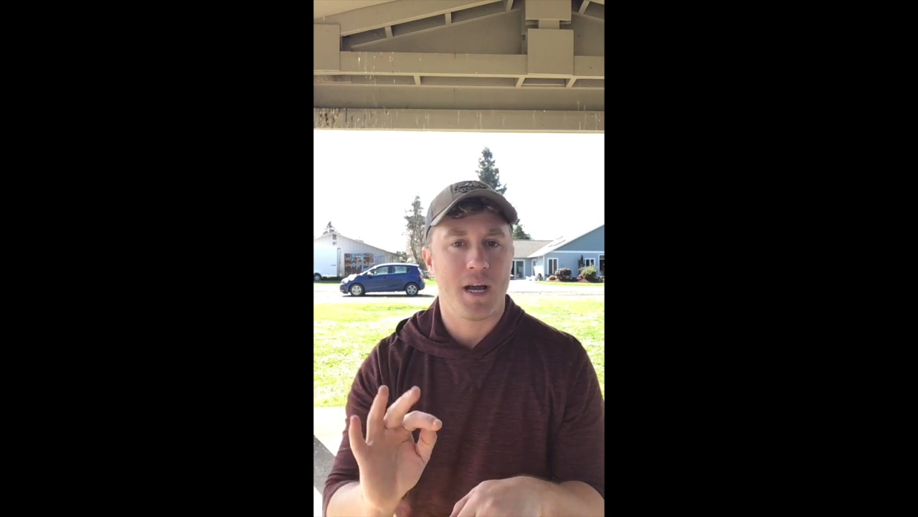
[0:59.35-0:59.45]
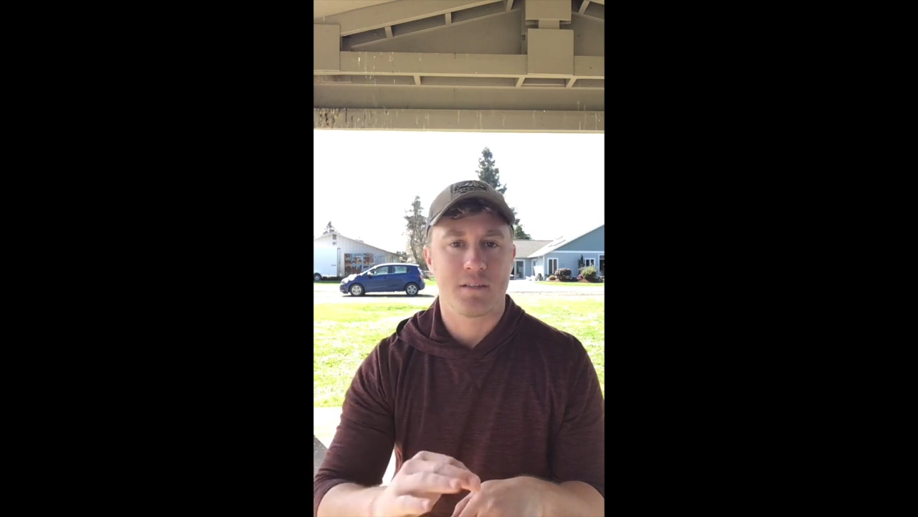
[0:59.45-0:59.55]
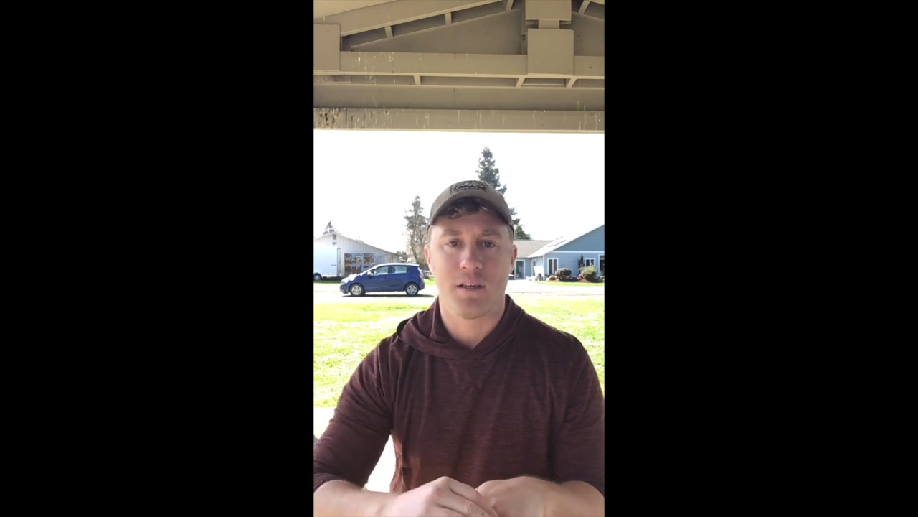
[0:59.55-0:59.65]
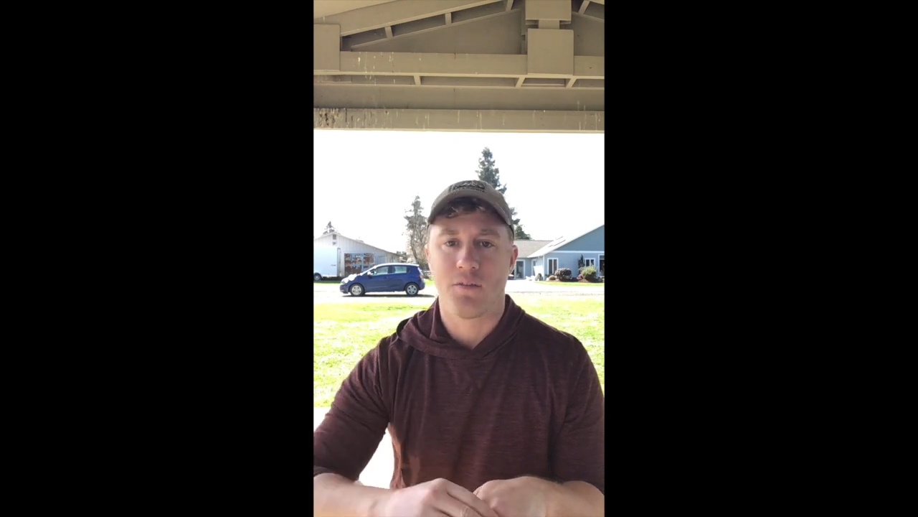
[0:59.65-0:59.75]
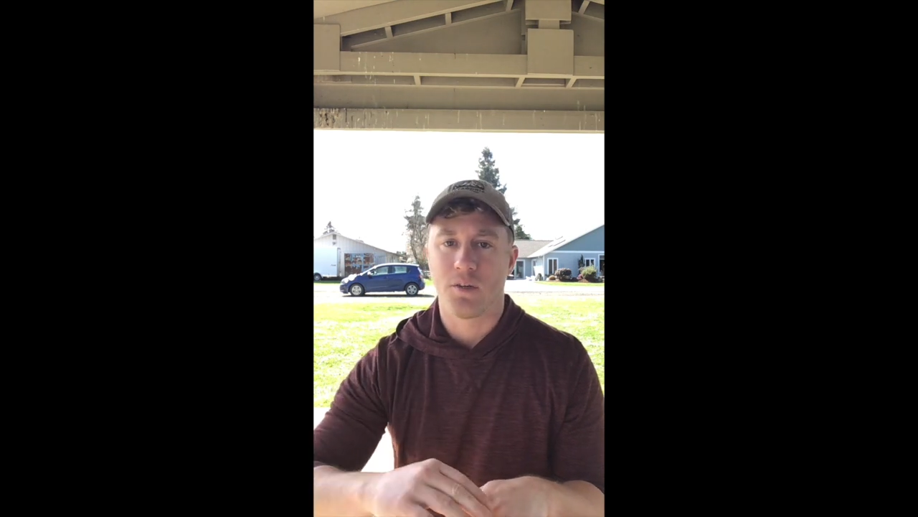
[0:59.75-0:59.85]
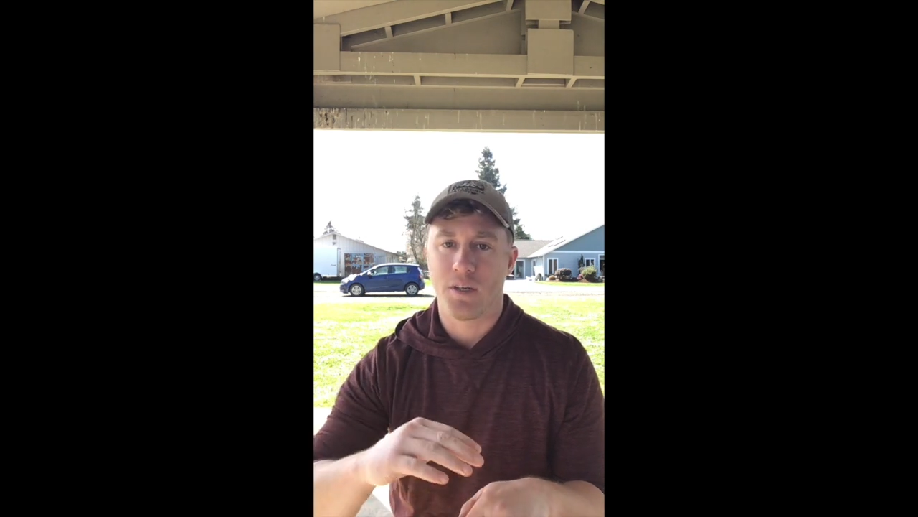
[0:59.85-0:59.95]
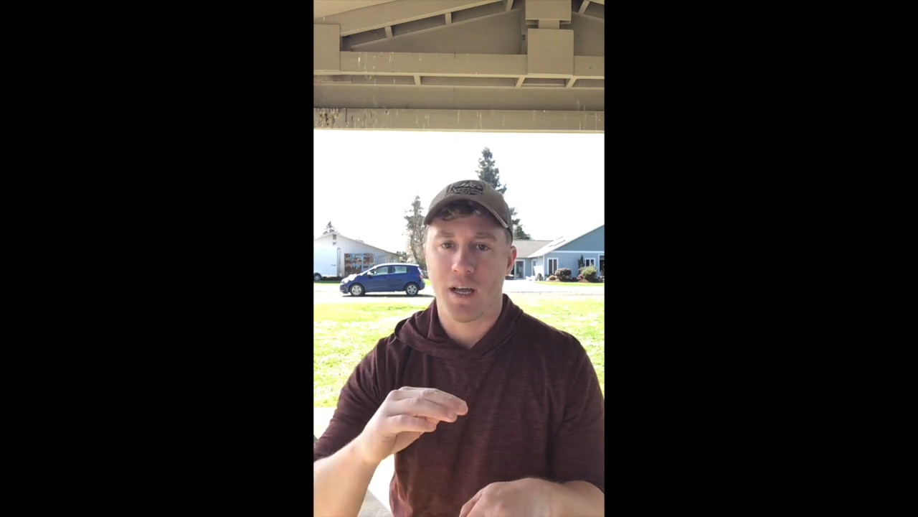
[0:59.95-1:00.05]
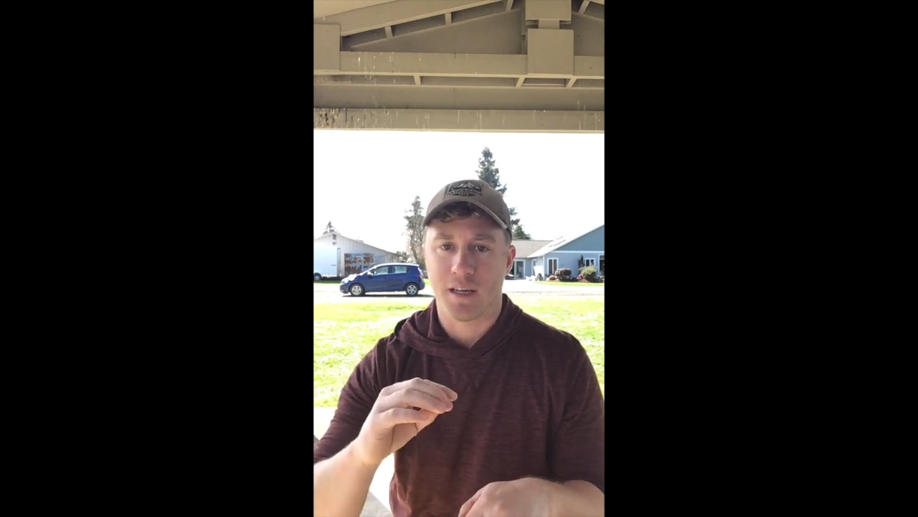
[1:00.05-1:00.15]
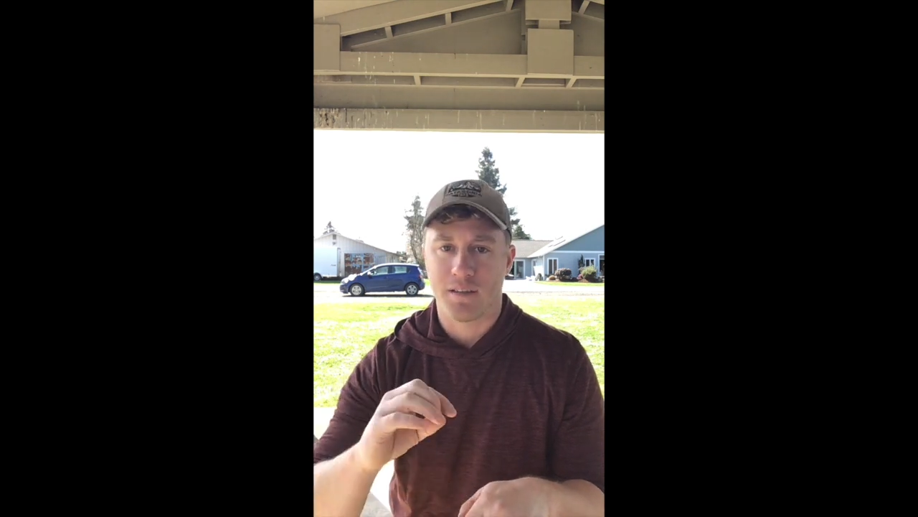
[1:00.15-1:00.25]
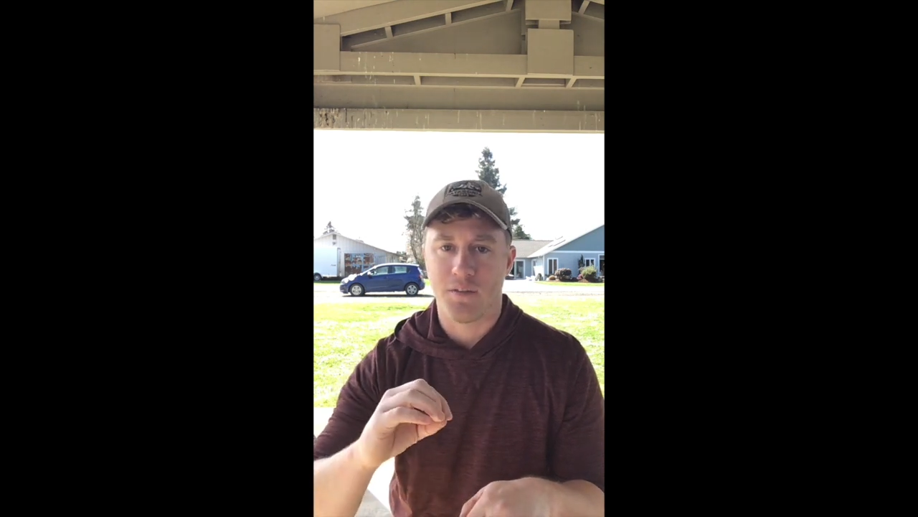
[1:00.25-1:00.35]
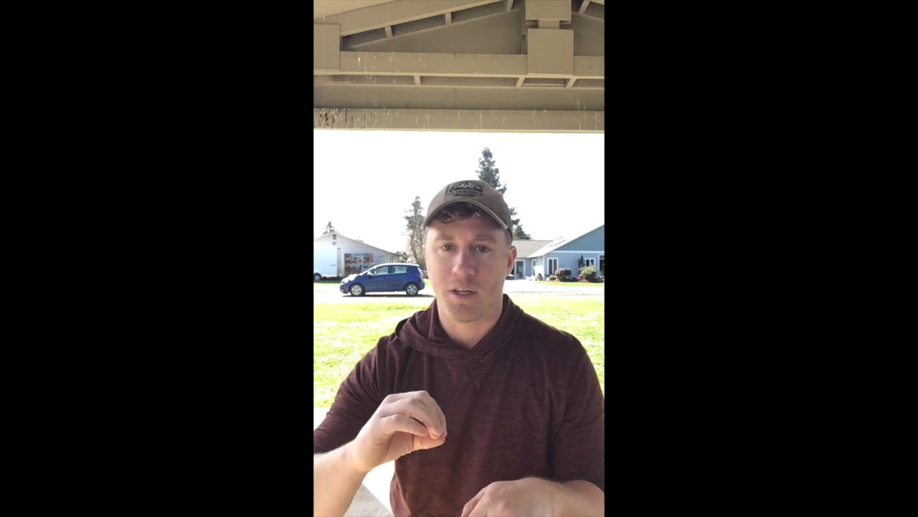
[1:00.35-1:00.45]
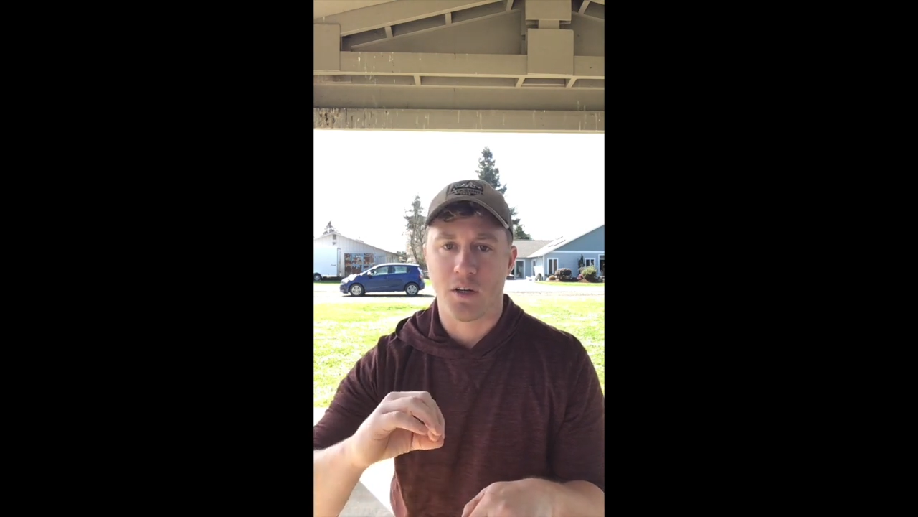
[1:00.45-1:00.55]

activity